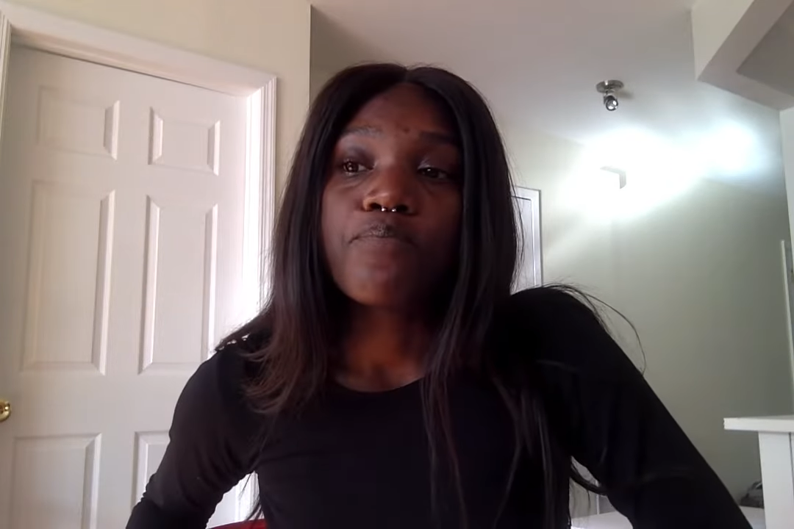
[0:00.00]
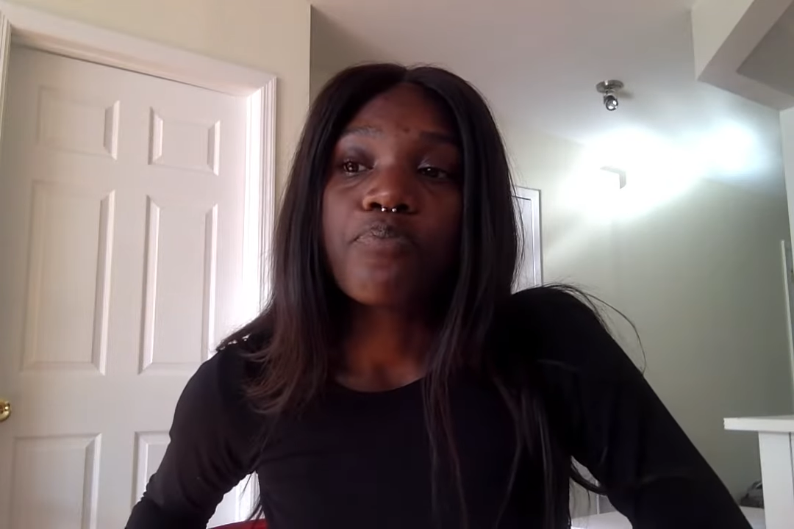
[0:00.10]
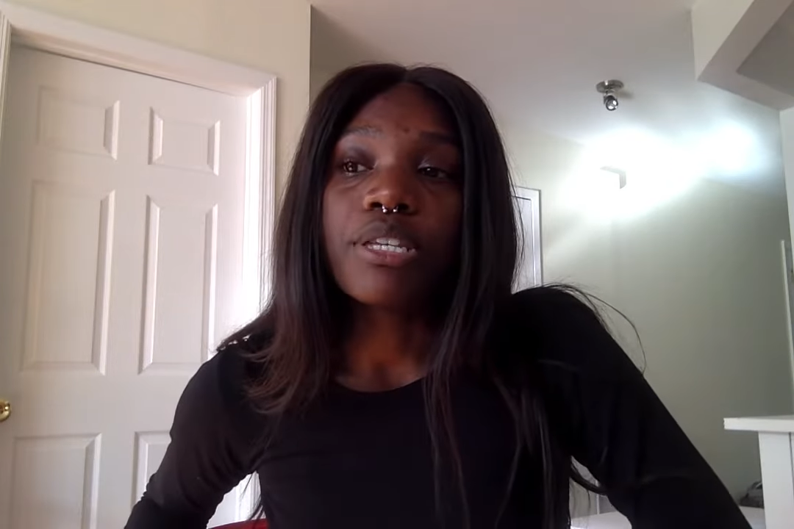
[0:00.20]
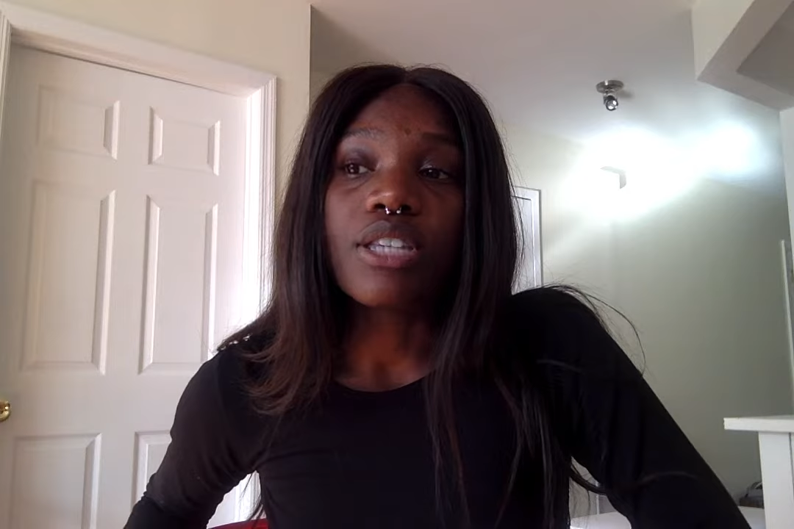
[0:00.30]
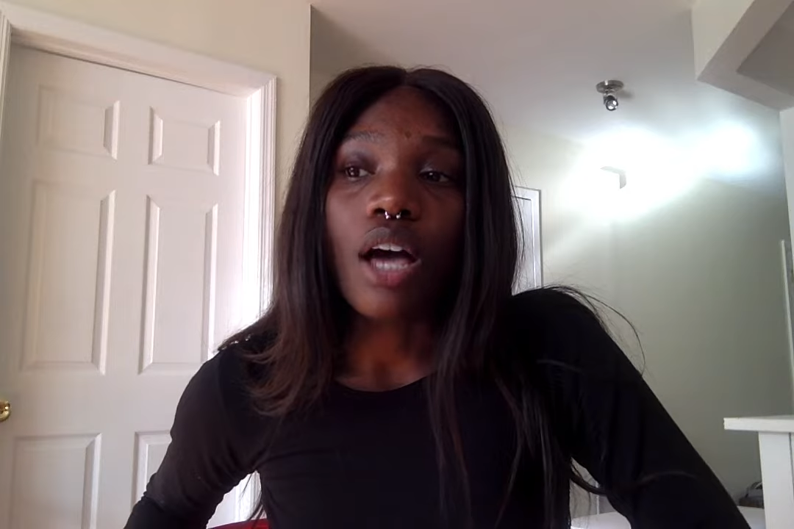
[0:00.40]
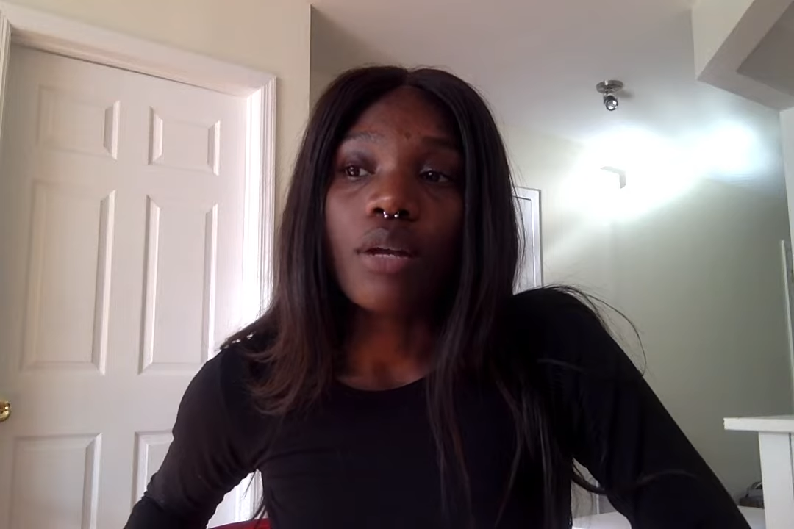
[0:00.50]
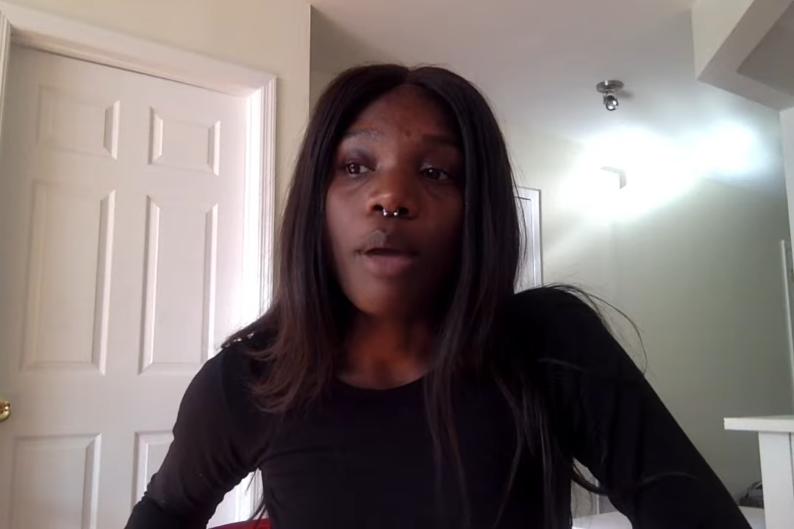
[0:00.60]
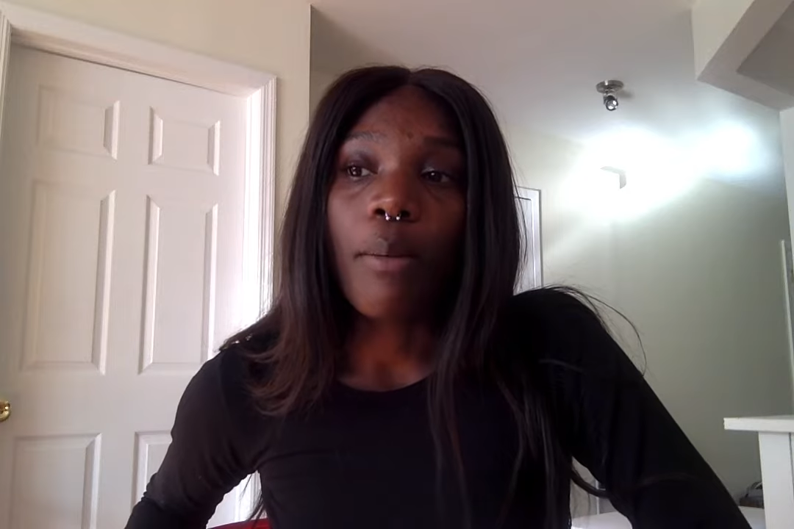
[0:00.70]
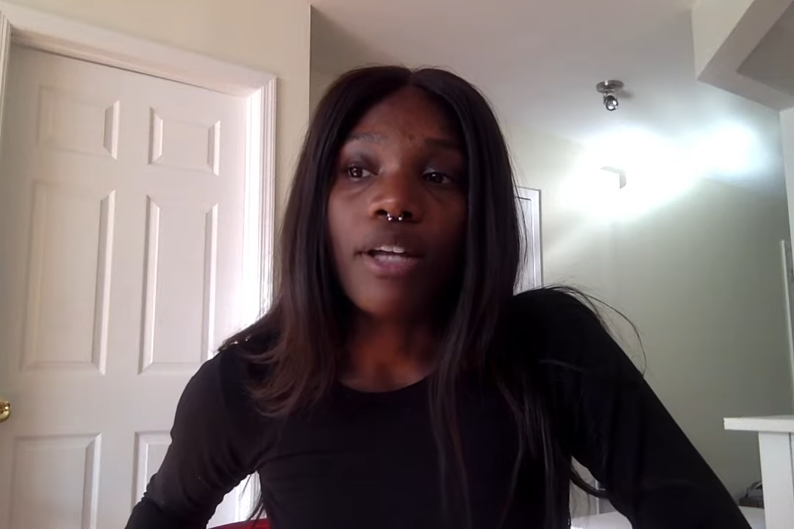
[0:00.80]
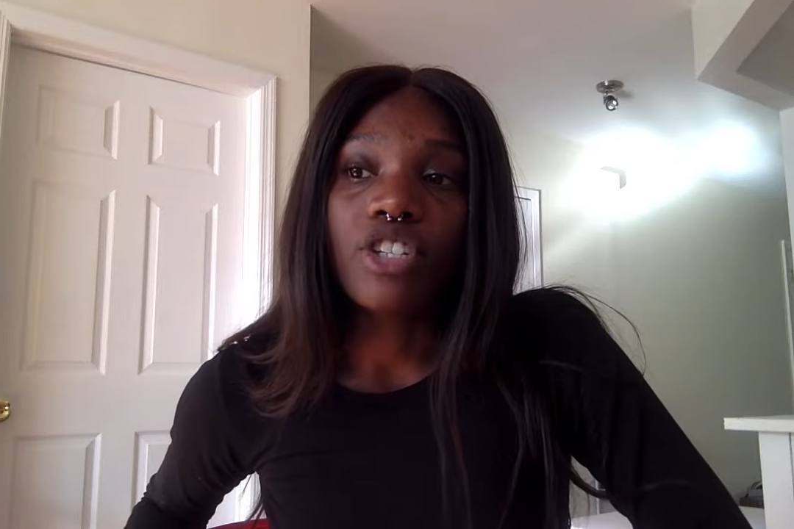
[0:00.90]
me talking
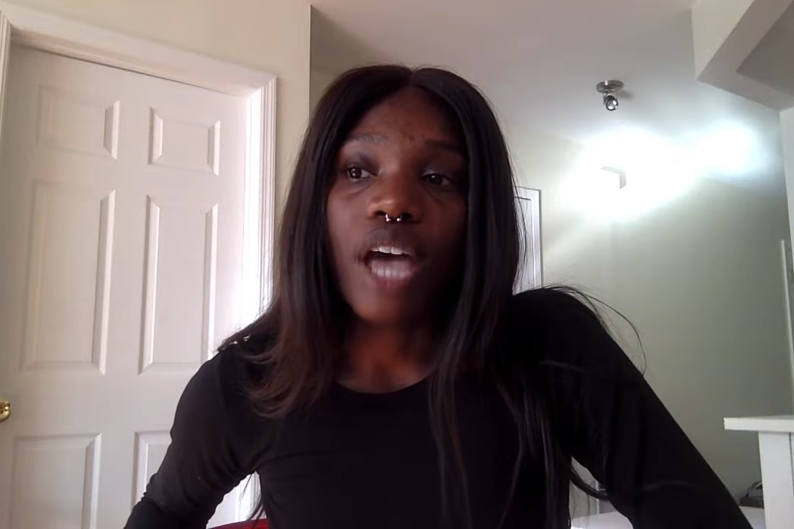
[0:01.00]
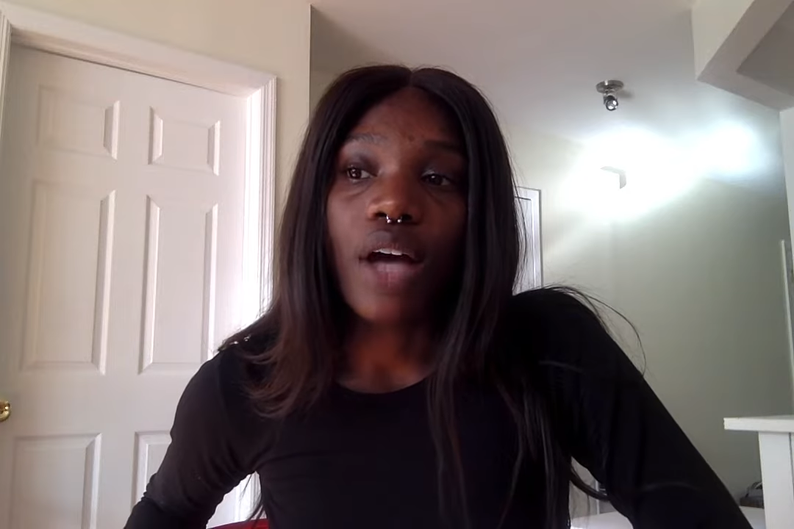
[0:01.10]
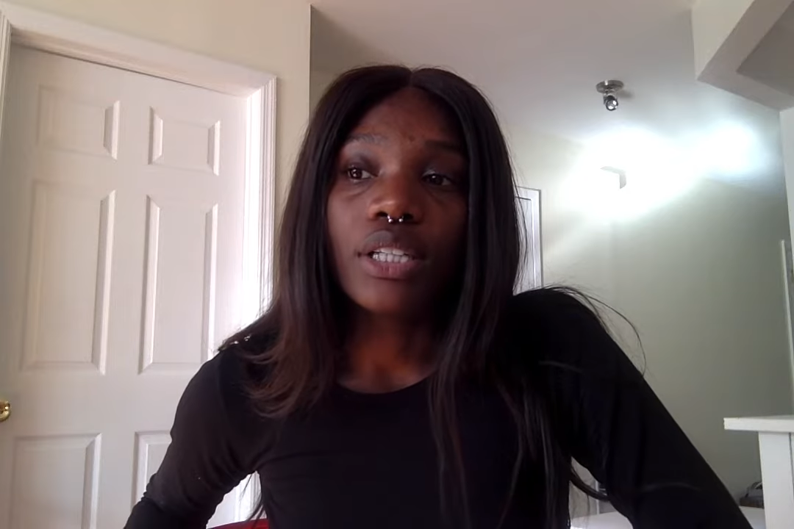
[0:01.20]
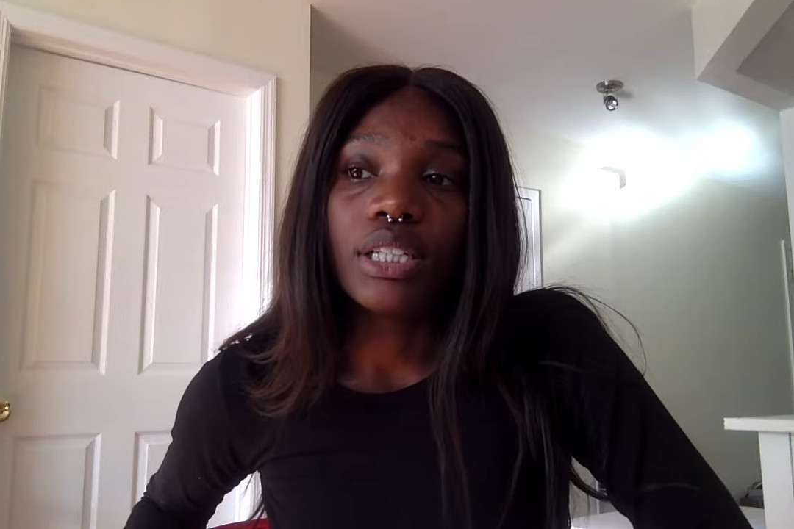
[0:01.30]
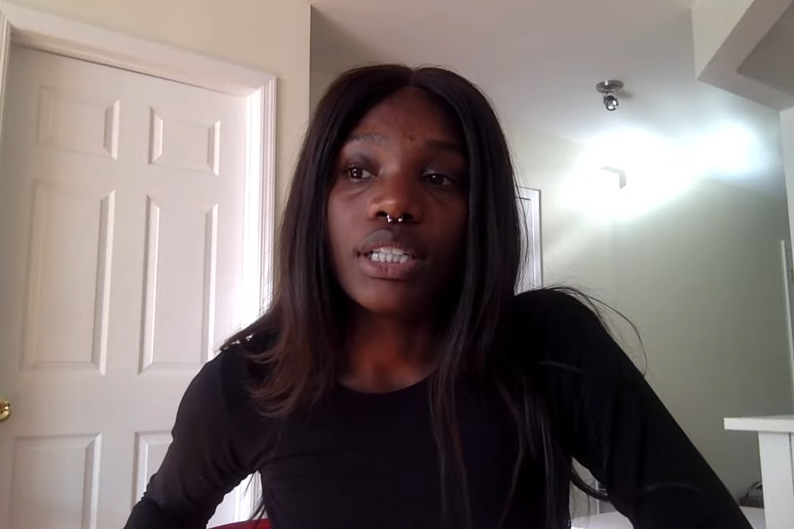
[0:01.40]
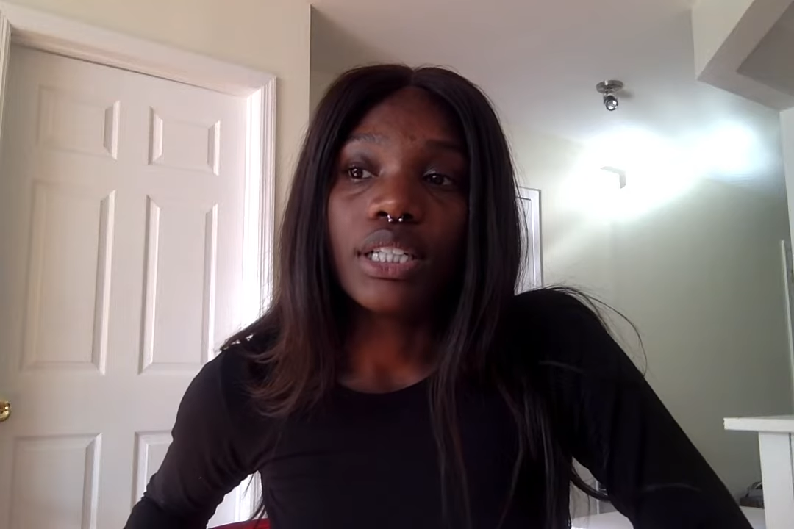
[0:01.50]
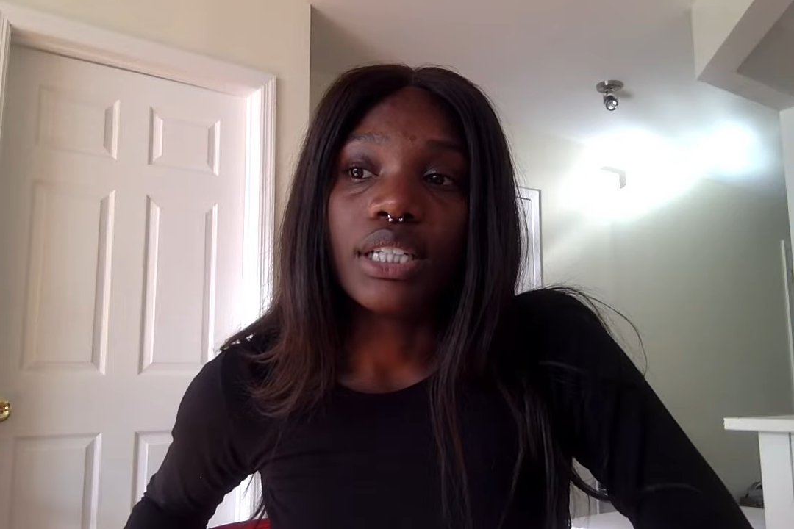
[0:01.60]
about my childhood